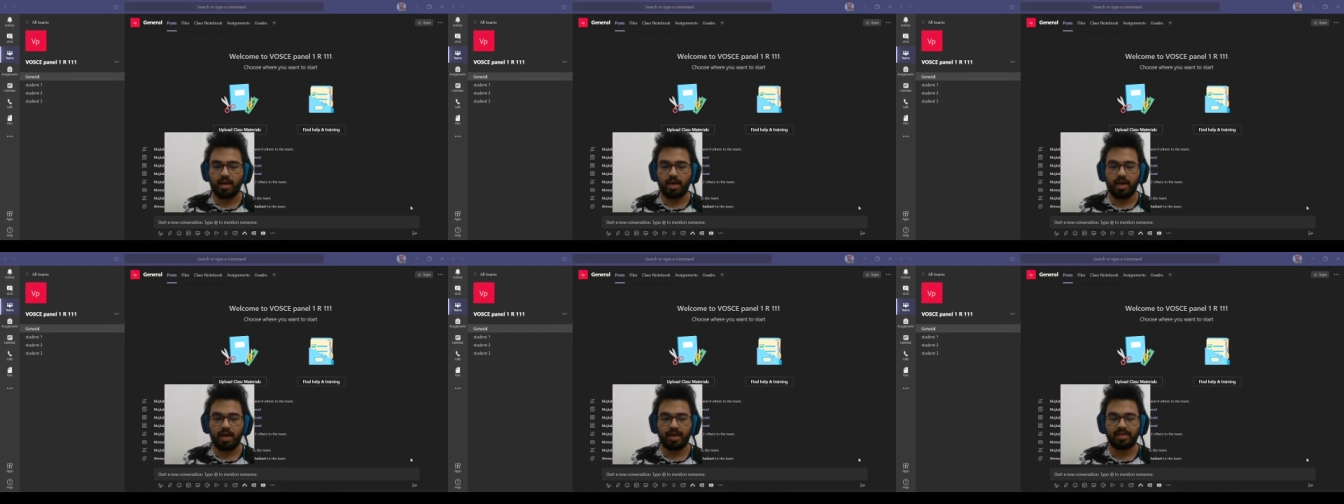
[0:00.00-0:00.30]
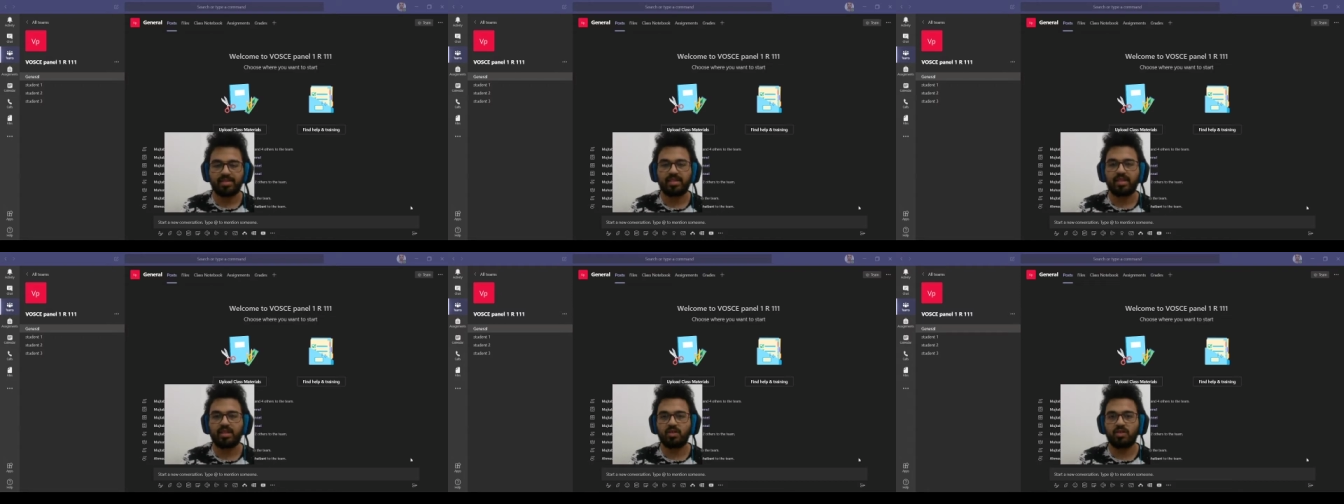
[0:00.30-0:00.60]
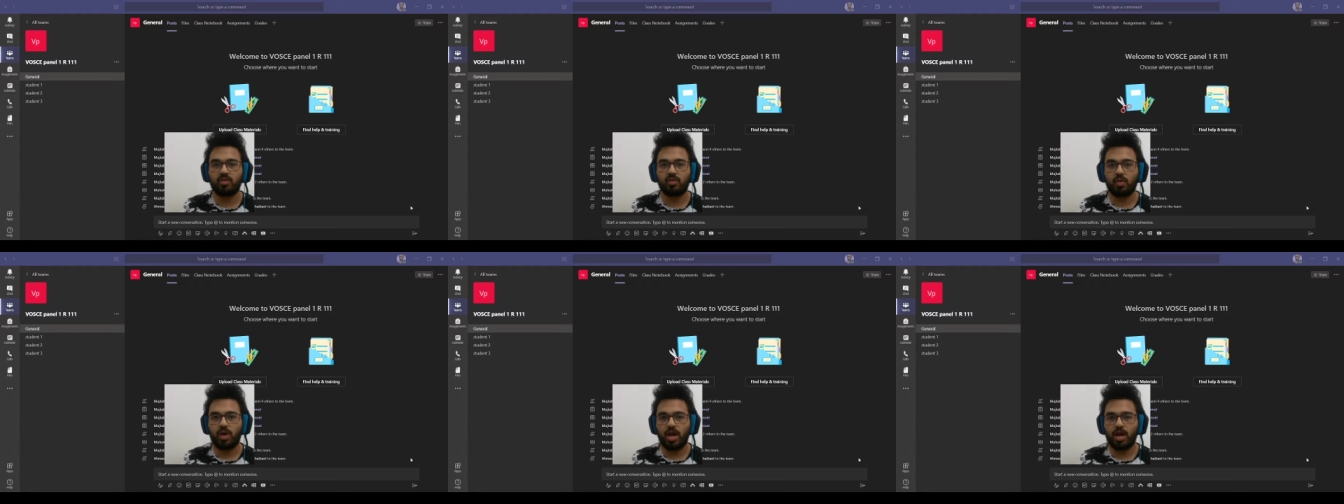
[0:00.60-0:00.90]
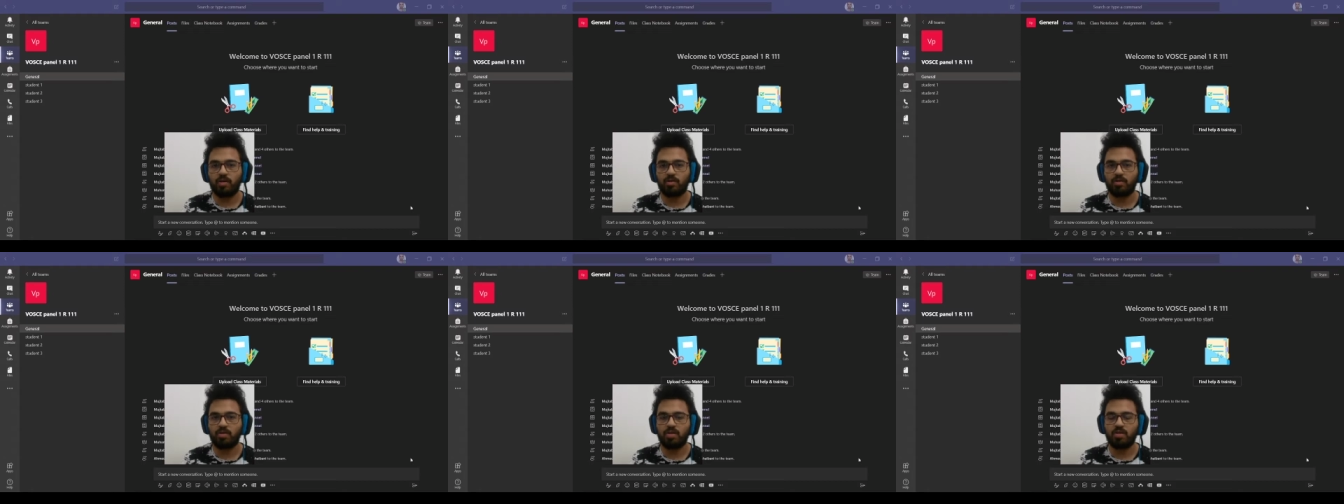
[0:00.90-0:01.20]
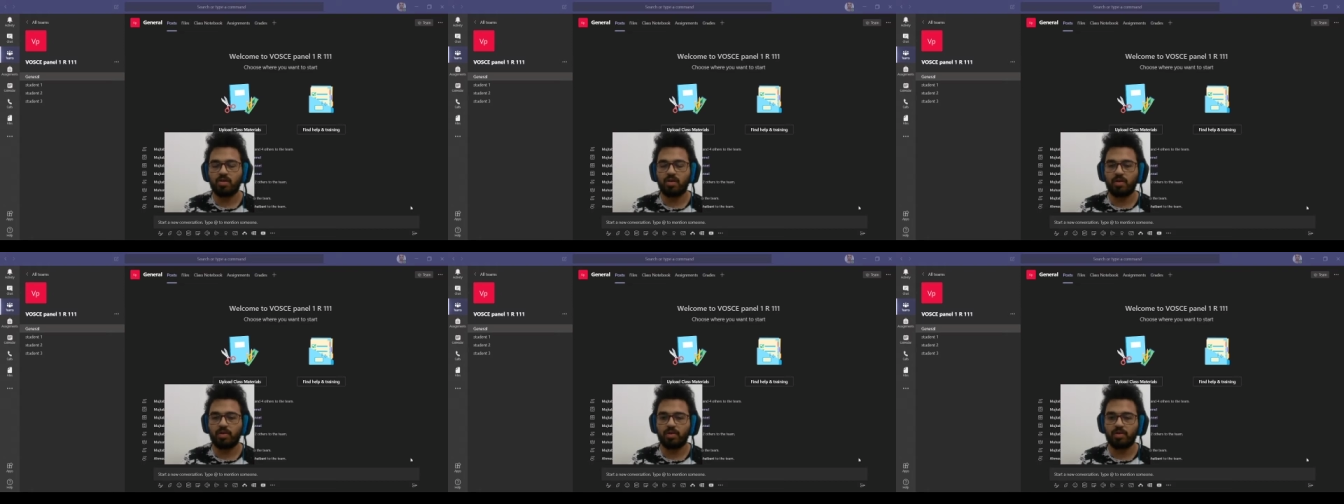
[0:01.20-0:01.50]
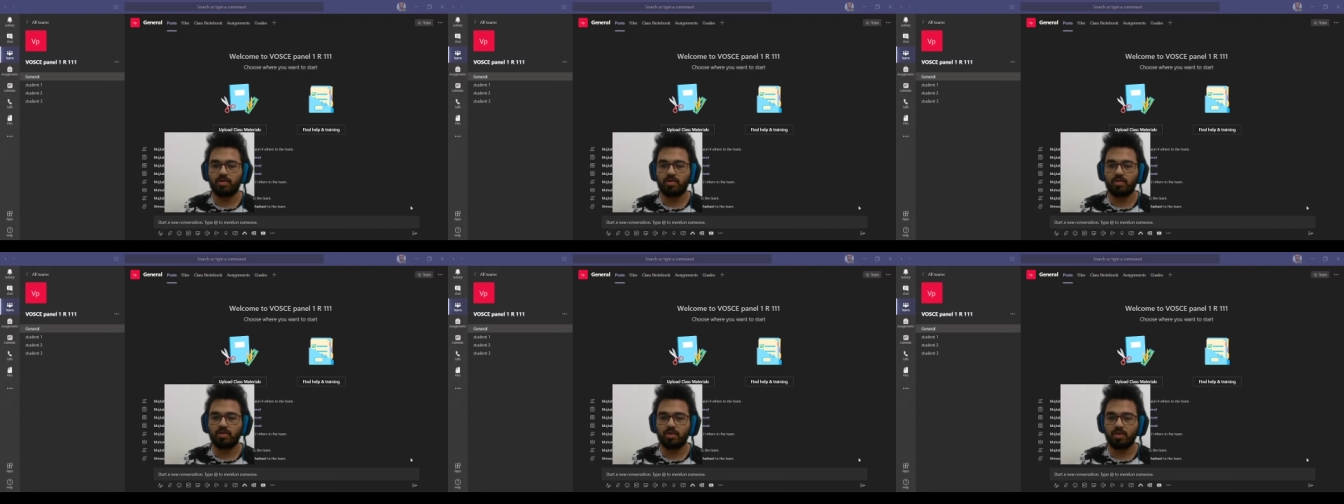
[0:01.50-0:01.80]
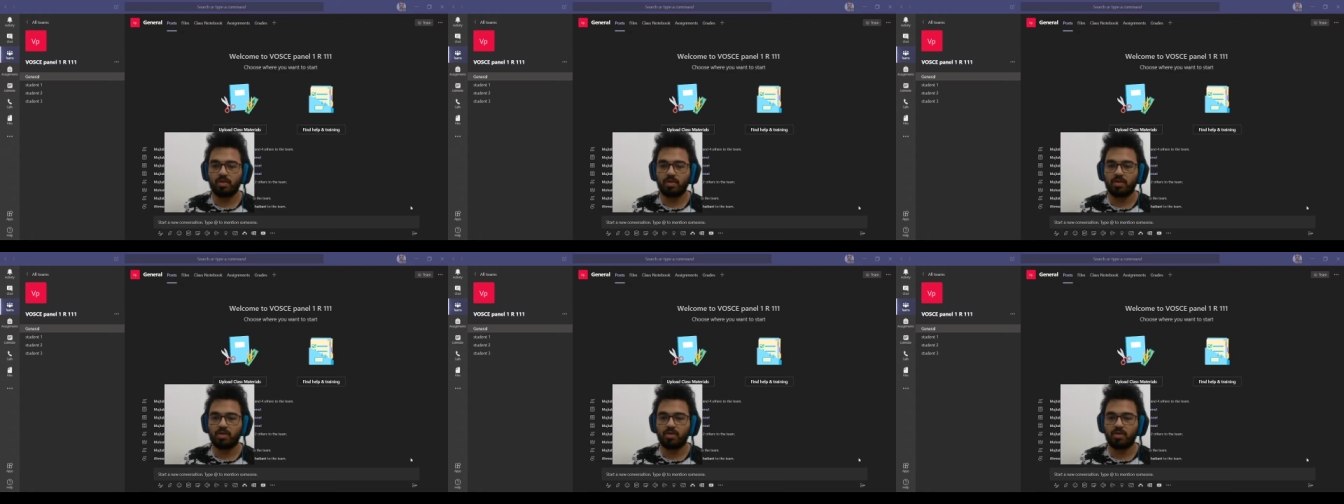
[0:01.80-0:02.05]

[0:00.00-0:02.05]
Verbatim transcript: actually do rounds on the students.